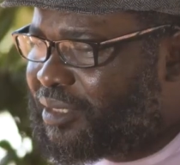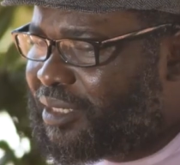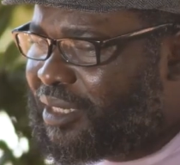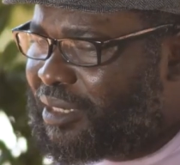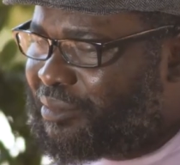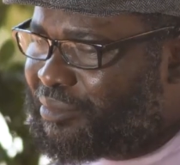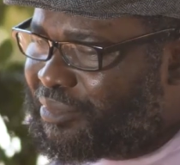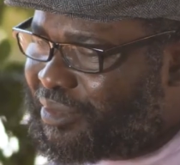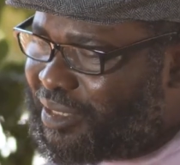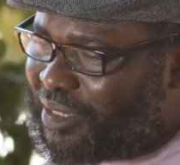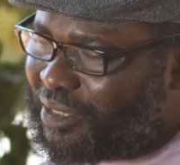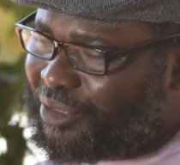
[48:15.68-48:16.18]

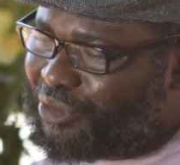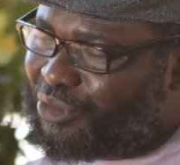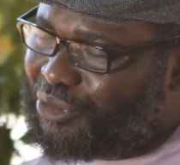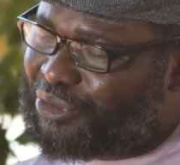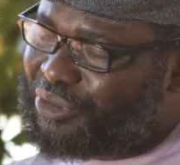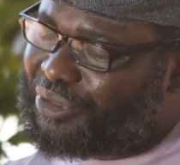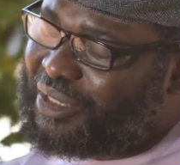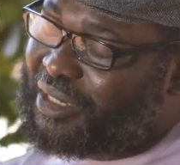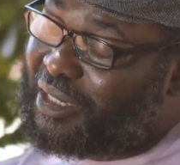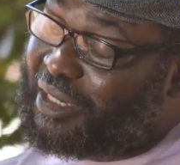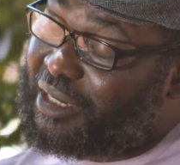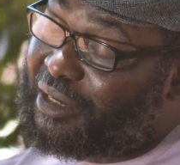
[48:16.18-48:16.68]
Calm down
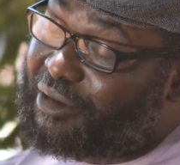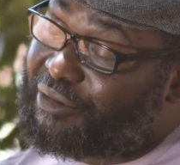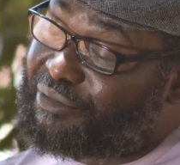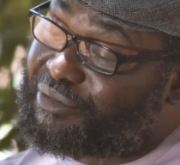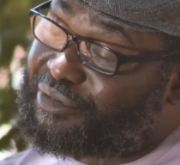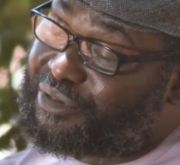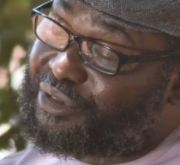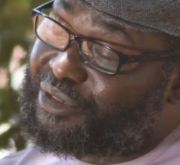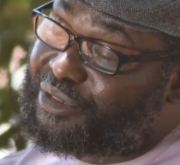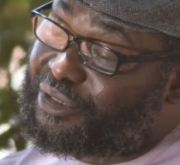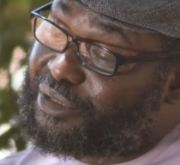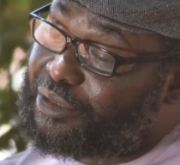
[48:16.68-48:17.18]
your
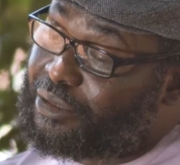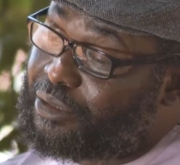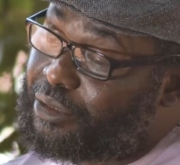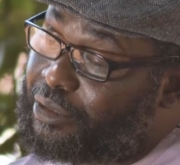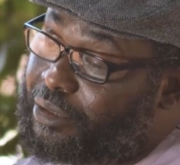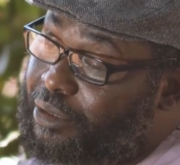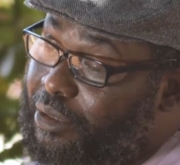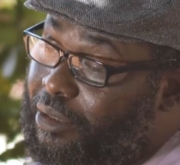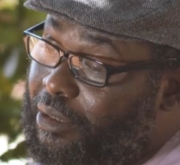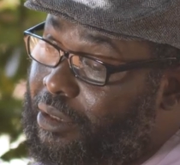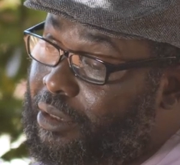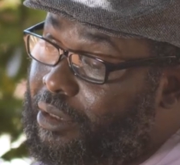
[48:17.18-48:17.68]
nerves.
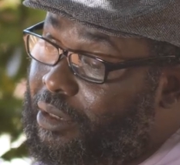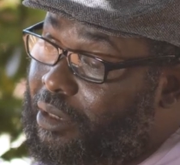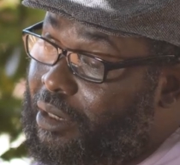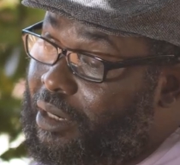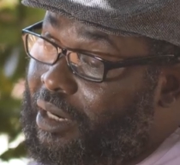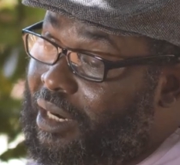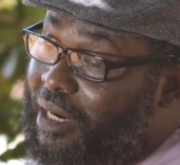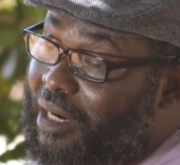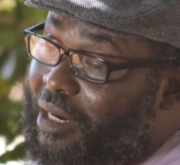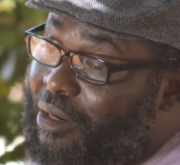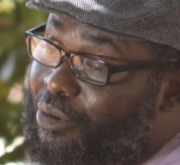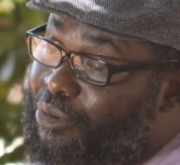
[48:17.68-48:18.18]

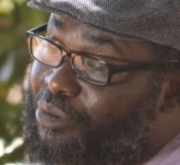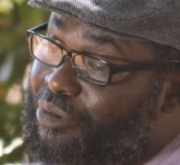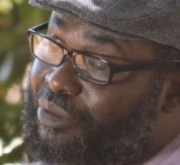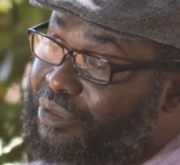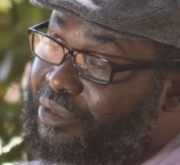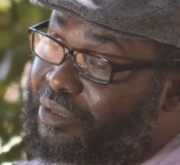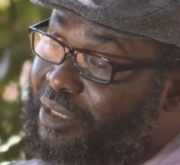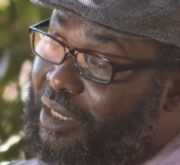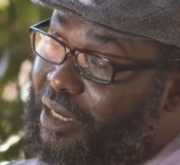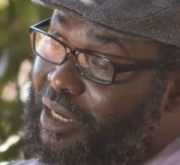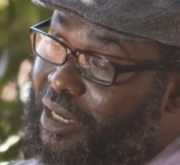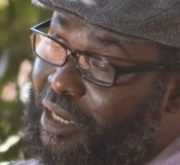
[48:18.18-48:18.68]
I will
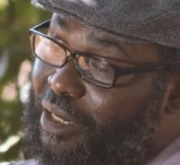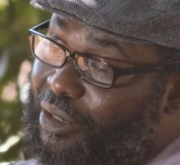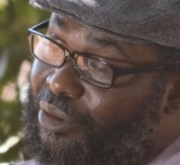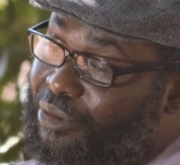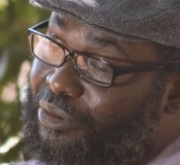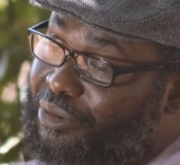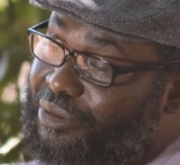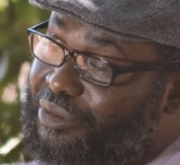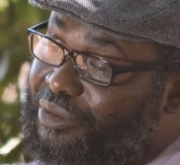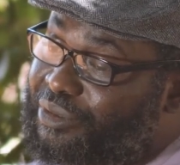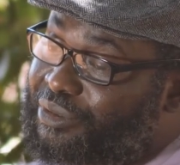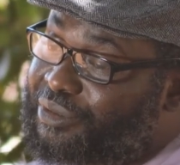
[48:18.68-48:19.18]

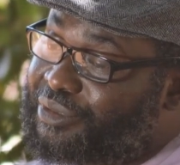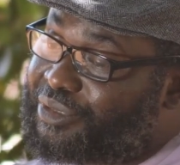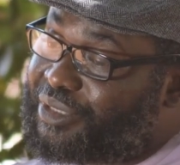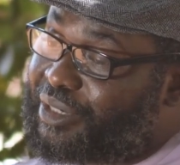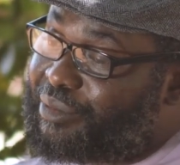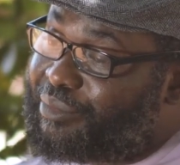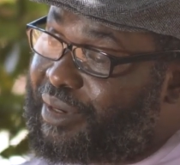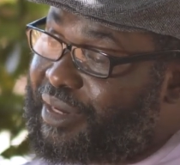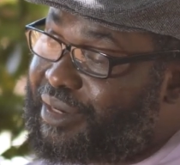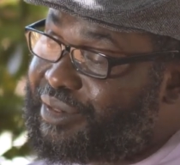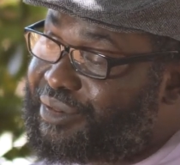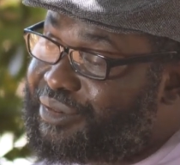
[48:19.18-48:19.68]
tell
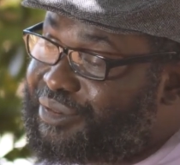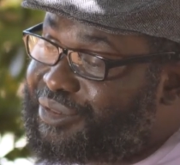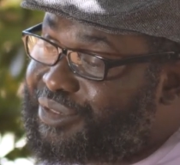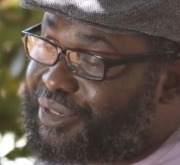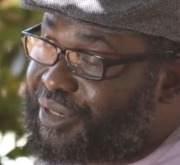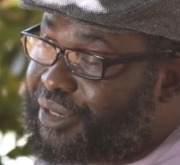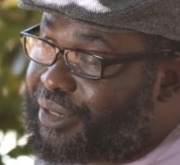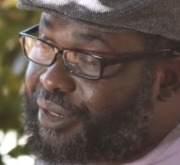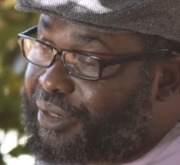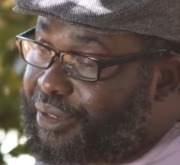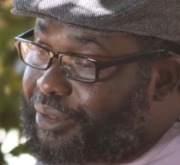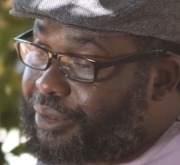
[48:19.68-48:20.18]

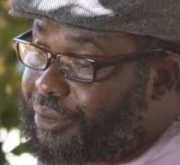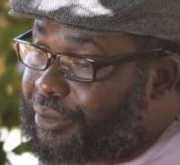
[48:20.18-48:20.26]
Njamanze